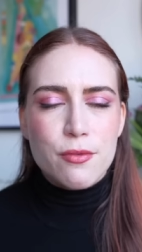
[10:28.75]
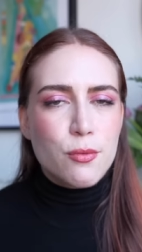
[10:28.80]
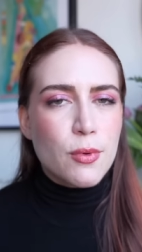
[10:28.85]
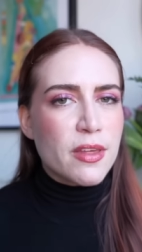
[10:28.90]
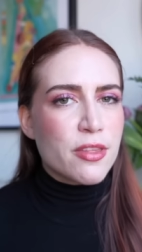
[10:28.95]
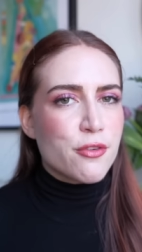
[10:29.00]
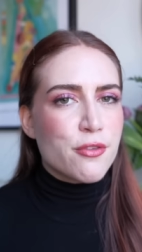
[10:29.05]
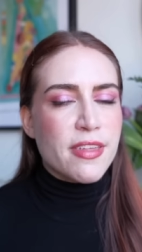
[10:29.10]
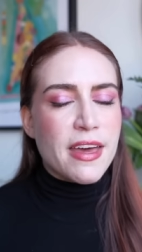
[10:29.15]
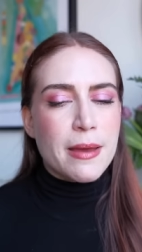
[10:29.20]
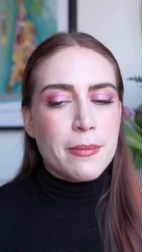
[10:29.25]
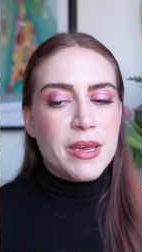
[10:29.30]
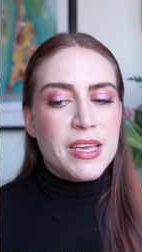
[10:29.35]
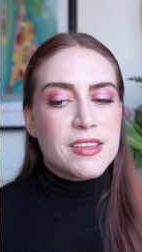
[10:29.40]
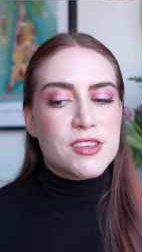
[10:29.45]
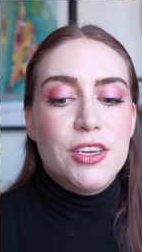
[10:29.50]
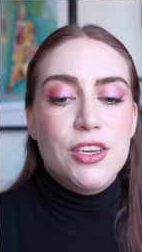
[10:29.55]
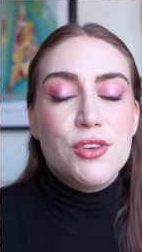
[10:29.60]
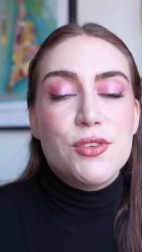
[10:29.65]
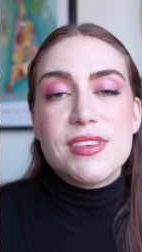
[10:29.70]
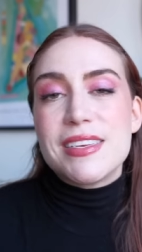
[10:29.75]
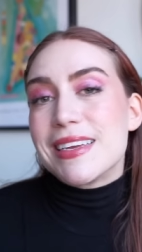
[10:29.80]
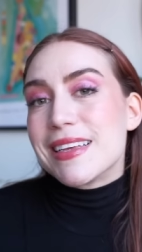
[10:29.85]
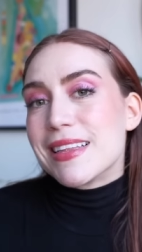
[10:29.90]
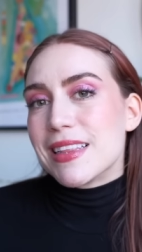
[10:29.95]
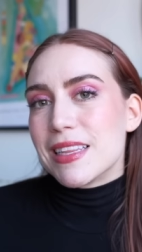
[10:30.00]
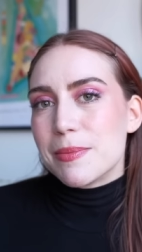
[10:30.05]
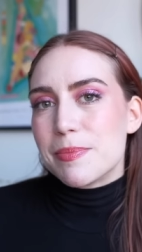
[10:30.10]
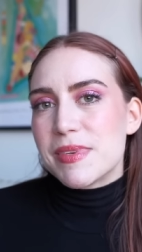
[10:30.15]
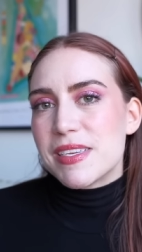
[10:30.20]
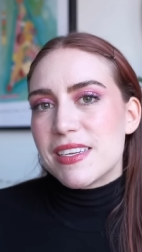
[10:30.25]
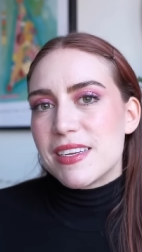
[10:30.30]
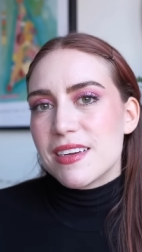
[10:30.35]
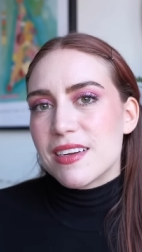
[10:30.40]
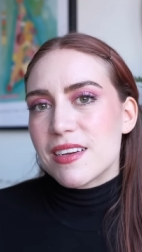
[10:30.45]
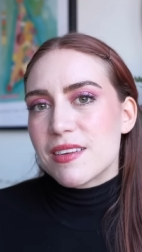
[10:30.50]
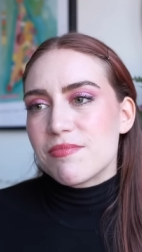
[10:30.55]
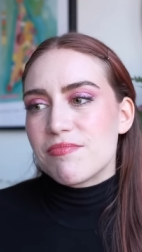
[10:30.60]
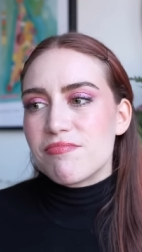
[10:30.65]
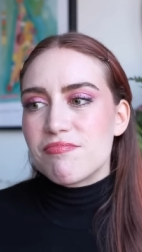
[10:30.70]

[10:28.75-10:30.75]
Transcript: whether that means using lipstick